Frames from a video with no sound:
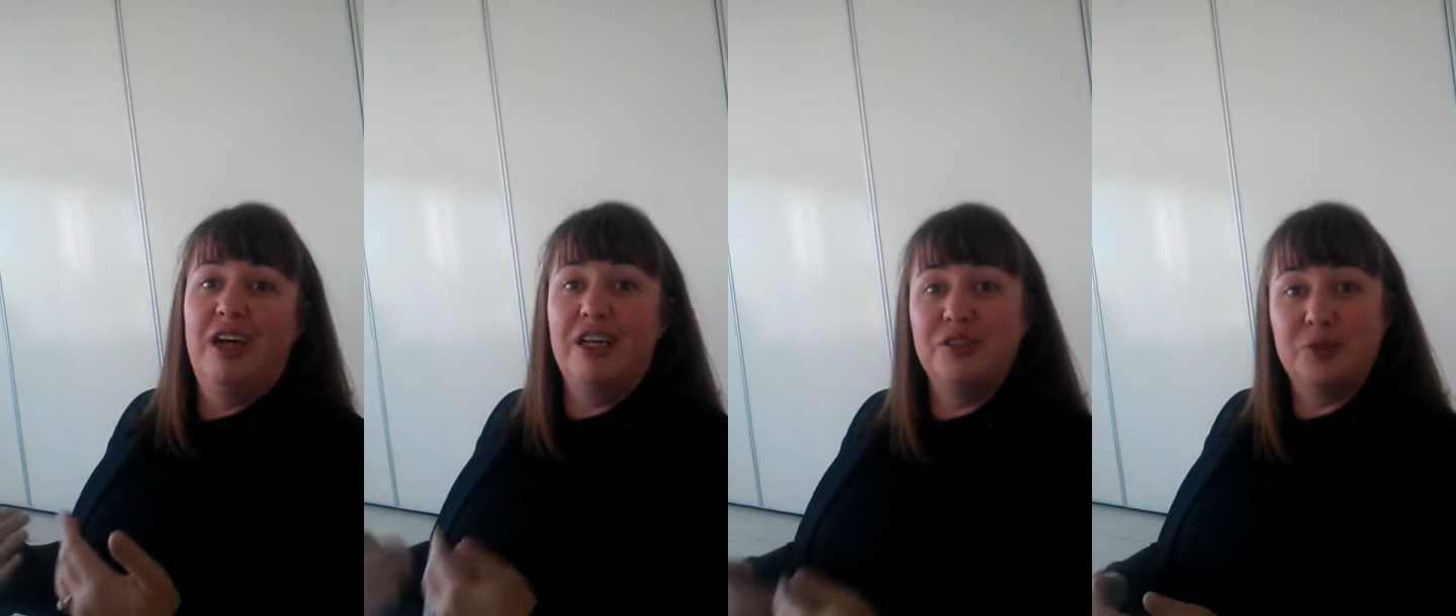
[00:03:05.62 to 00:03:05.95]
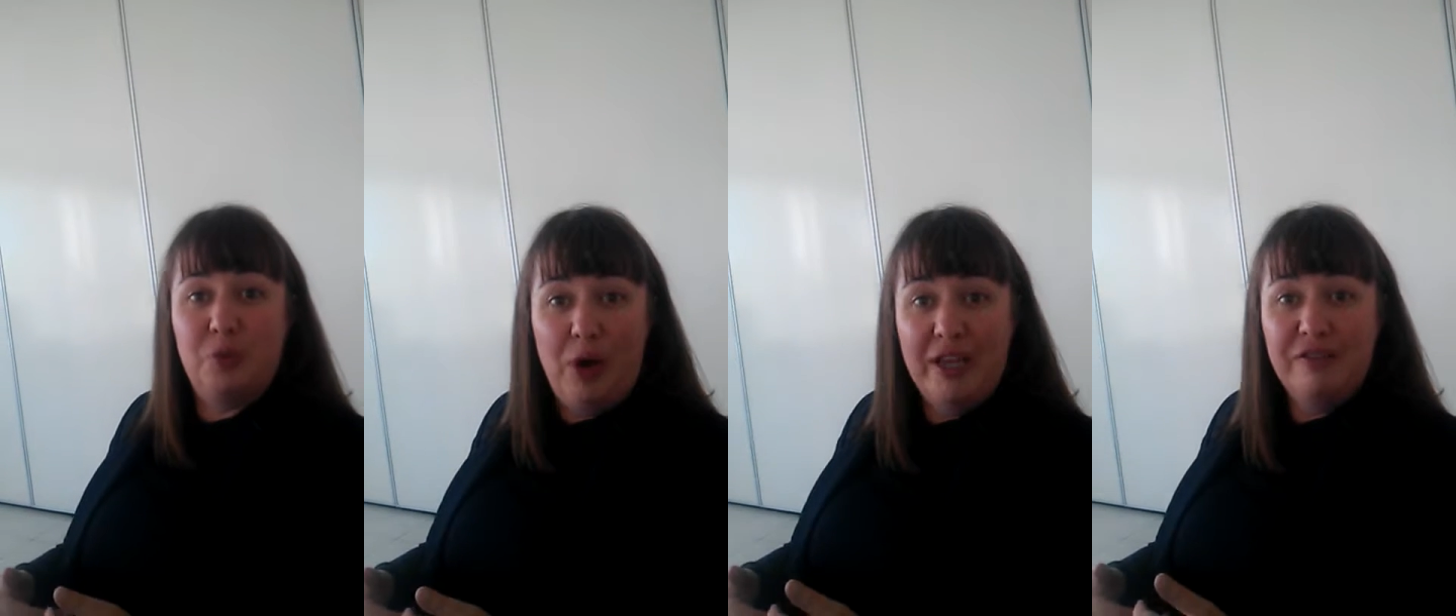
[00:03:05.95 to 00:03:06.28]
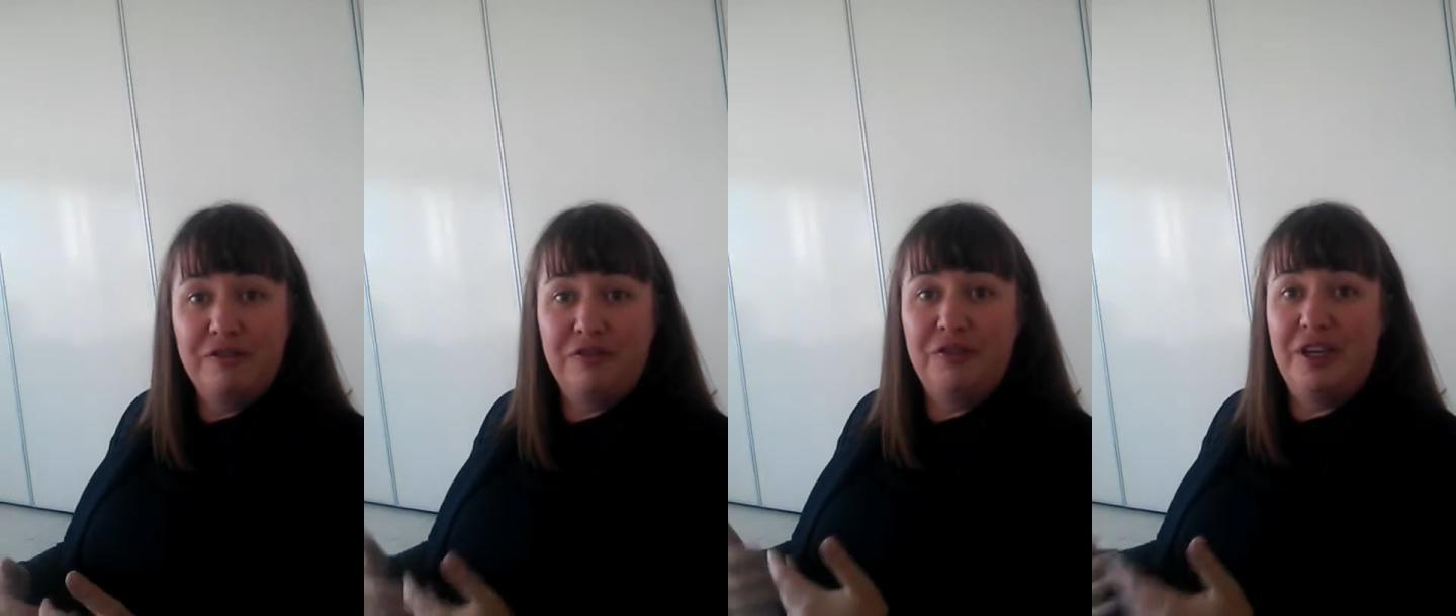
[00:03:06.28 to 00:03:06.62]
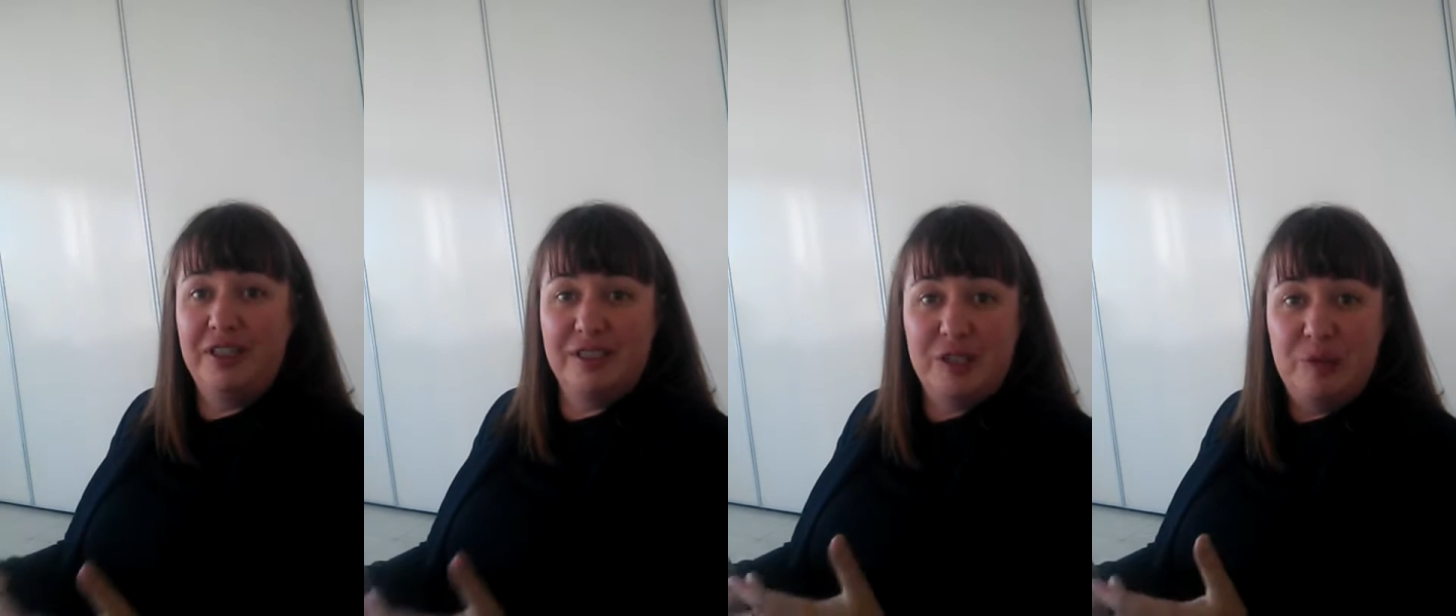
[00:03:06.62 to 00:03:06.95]
as a wife,
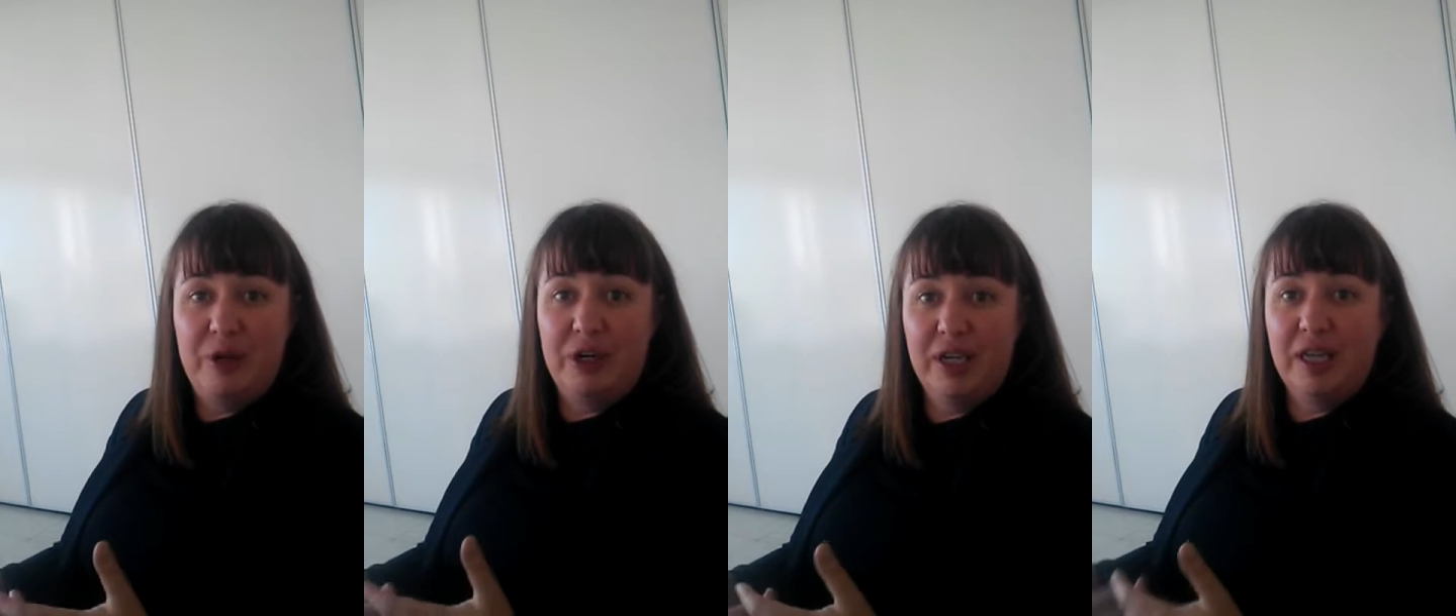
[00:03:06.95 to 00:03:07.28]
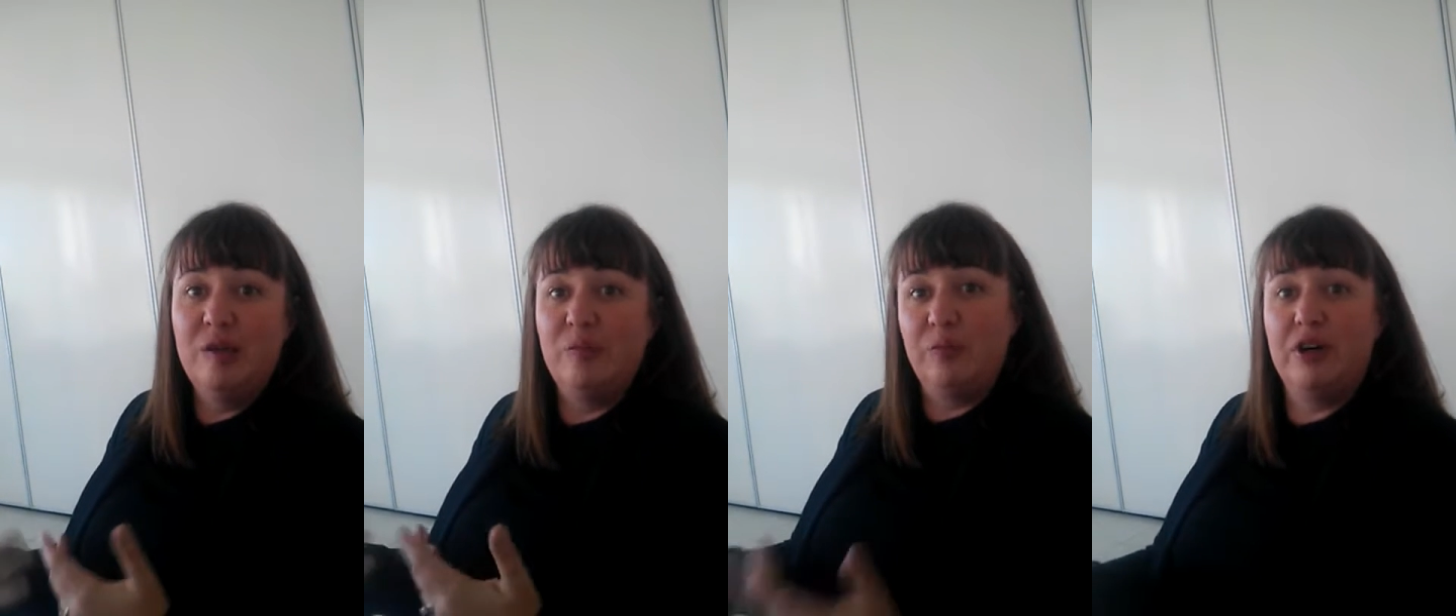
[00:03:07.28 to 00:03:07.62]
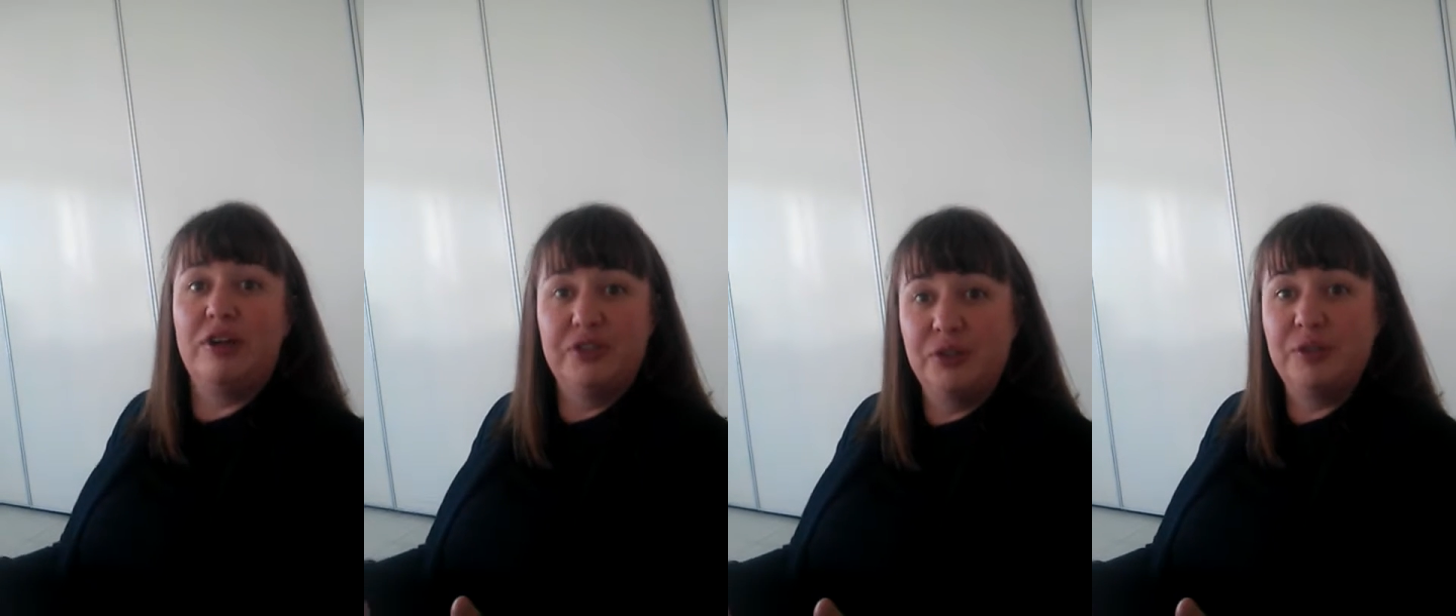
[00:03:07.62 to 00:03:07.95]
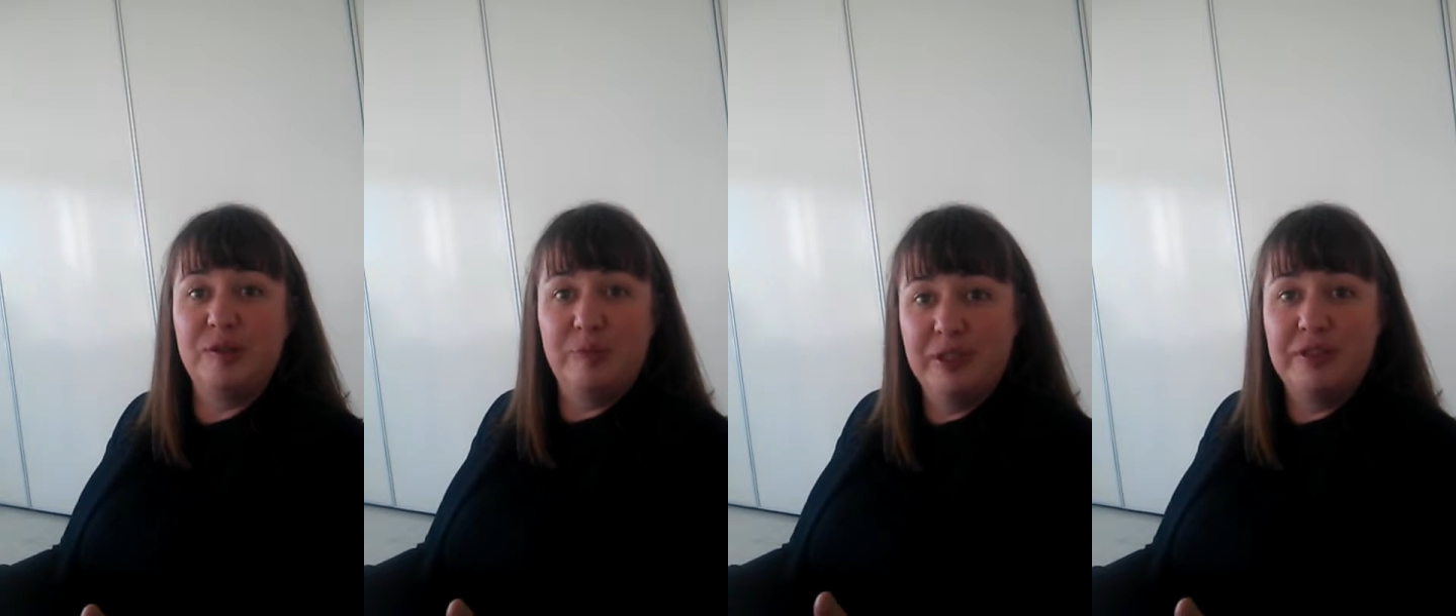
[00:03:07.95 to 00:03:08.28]
as an American, but also
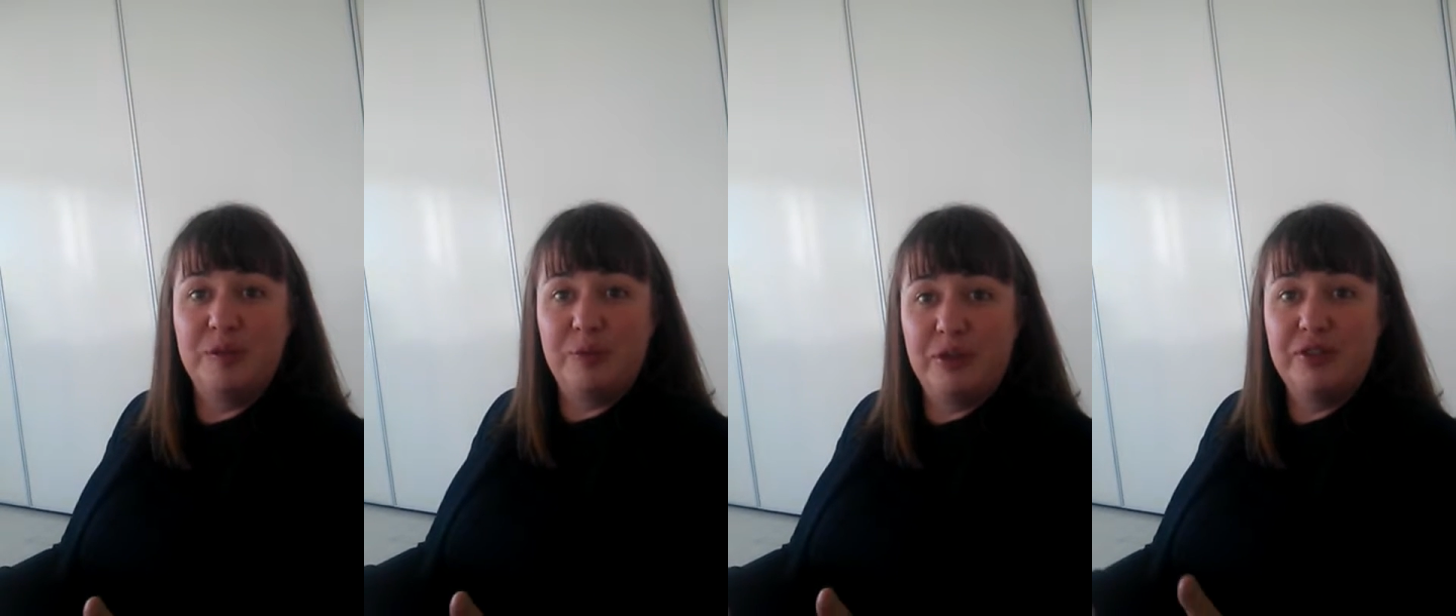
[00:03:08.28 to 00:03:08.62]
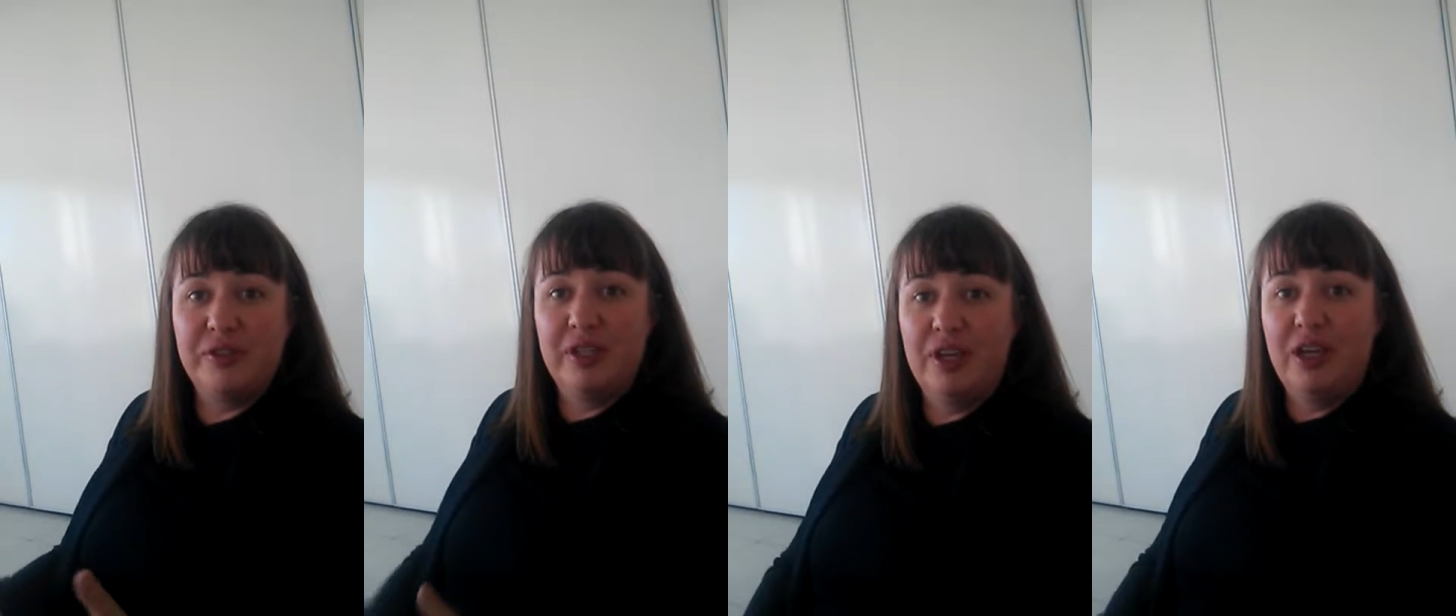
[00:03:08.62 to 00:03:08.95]
as a business person.